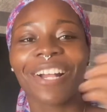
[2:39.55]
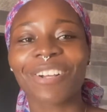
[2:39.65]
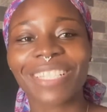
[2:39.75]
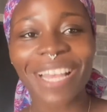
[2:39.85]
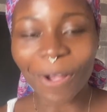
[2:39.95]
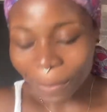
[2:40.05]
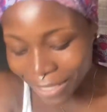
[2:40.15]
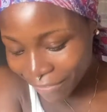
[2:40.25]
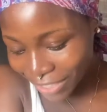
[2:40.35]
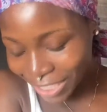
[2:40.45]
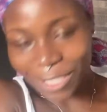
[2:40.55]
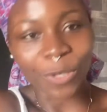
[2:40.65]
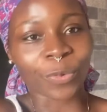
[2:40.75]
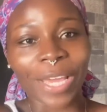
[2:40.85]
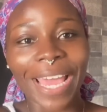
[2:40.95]
because like computer village
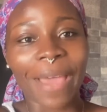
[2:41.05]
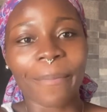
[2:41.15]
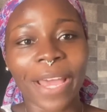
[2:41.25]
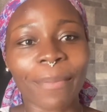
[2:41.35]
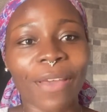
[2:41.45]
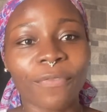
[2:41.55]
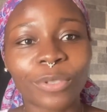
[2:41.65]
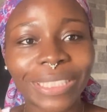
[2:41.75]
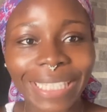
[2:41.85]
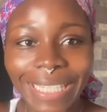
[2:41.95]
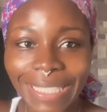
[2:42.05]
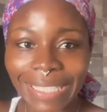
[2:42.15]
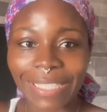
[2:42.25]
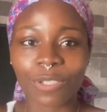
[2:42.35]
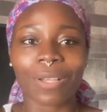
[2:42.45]
is where i buy my phone
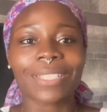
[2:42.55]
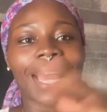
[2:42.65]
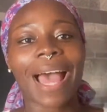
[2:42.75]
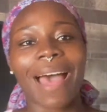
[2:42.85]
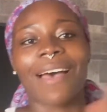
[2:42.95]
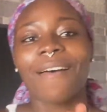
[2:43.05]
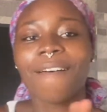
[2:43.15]
cases so i was like ah